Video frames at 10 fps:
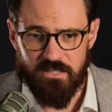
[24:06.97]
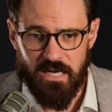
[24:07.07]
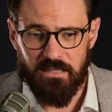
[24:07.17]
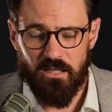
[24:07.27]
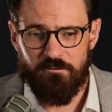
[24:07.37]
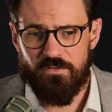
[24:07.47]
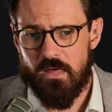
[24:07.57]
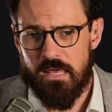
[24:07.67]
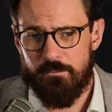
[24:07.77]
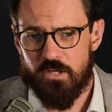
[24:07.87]
I love the
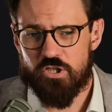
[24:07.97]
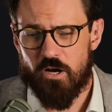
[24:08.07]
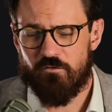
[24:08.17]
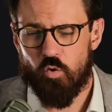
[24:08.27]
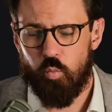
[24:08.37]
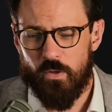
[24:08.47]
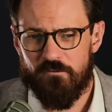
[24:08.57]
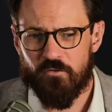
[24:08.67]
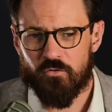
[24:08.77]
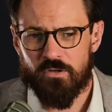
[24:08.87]
image of the
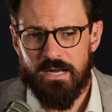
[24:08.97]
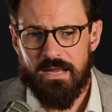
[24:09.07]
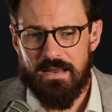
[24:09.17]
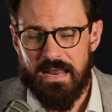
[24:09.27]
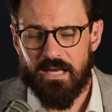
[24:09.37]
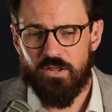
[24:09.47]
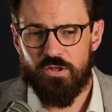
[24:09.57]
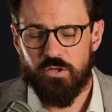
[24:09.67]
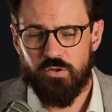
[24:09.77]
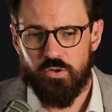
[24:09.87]
weaver and the
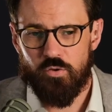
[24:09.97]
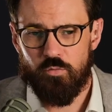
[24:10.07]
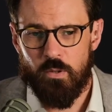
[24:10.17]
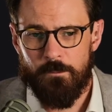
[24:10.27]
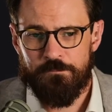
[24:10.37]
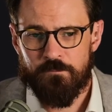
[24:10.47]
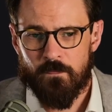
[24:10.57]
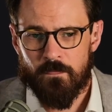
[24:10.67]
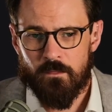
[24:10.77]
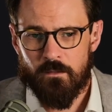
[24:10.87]
loom.
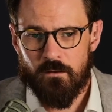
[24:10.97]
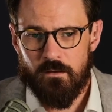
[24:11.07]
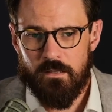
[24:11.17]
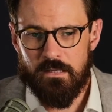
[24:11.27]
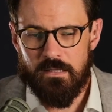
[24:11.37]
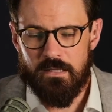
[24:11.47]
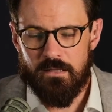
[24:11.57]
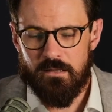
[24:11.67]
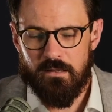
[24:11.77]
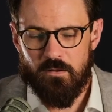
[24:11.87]

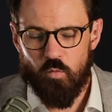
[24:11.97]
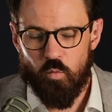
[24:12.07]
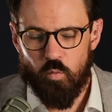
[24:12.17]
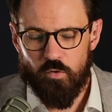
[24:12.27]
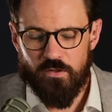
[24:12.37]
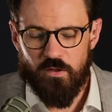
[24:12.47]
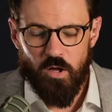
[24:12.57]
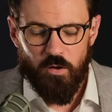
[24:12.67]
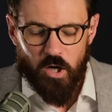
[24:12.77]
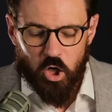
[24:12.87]

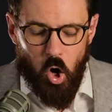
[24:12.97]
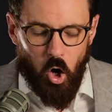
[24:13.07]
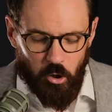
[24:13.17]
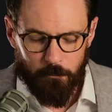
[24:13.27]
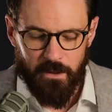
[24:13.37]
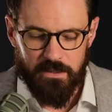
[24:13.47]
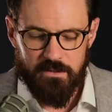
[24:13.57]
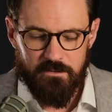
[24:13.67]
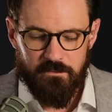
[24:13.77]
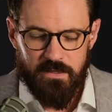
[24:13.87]
A carpet
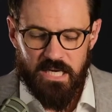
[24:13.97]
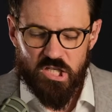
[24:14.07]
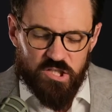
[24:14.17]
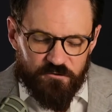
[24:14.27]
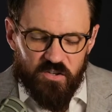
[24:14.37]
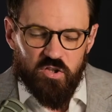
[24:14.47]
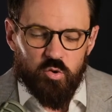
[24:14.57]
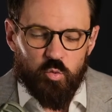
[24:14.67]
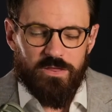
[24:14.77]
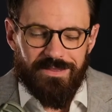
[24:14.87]
is filled
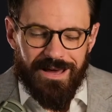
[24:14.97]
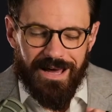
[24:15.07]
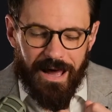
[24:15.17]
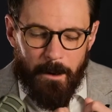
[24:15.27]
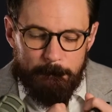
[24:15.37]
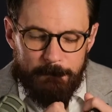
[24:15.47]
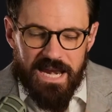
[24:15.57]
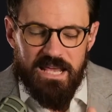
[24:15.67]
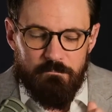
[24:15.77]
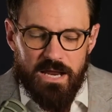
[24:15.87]
with
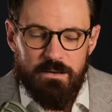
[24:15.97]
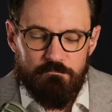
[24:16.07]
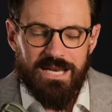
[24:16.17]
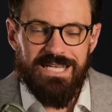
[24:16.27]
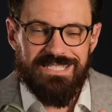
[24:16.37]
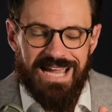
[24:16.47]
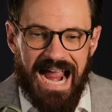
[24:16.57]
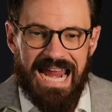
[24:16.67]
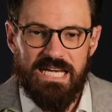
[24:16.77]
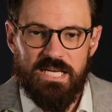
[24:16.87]
many, many, many
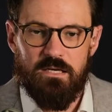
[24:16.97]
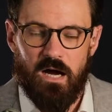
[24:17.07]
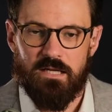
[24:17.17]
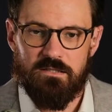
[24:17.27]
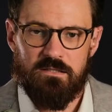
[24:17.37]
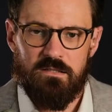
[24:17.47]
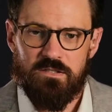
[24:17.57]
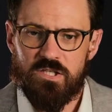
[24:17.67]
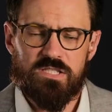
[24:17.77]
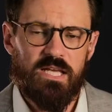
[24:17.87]
tiny knots,
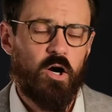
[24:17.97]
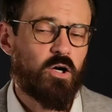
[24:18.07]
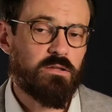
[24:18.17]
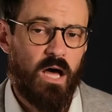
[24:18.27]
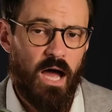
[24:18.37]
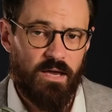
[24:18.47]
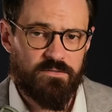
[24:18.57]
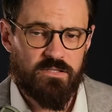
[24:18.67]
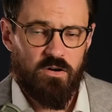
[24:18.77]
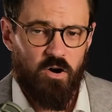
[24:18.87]
just like our
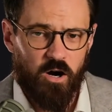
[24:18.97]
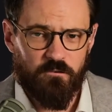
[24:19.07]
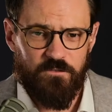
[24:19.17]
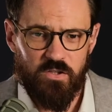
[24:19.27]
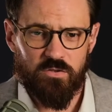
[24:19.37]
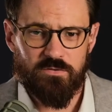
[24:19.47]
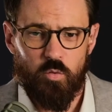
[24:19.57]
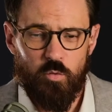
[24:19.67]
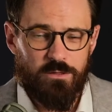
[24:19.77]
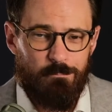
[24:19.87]
lives are filled
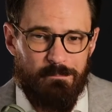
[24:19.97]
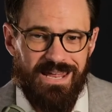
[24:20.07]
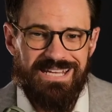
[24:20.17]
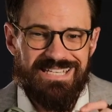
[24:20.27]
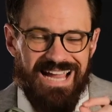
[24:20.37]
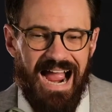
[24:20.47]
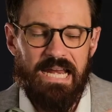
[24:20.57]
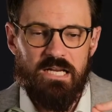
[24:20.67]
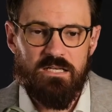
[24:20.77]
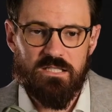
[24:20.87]
with many
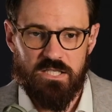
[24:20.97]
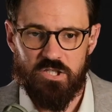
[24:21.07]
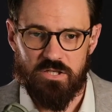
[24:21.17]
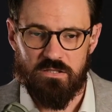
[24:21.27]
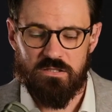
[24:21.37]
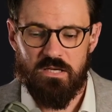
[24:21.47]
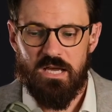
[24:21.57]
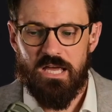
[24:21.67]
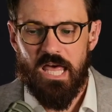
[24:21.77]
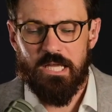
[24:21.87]
tiny decisions.
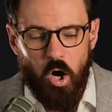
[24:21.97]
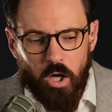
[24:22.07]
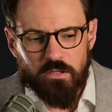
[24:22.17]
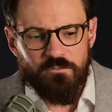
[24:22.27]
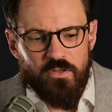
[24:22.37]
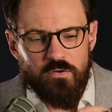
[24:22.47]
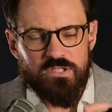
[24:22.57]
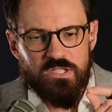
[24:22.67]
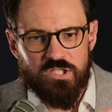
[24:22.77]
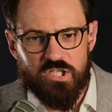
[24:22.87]
And all of those
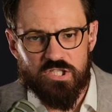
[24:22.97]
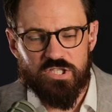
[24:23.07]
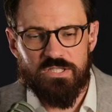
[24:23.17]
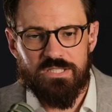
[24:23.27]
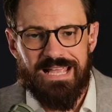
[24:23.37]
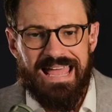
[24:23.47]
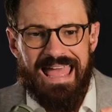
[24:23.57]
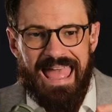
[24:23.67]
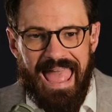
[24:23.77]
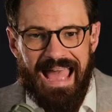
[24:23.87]
decisions
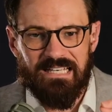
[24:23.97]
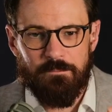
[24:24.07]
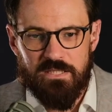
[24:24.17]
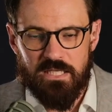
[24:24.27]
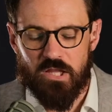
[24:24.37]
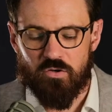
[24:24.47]
add up together.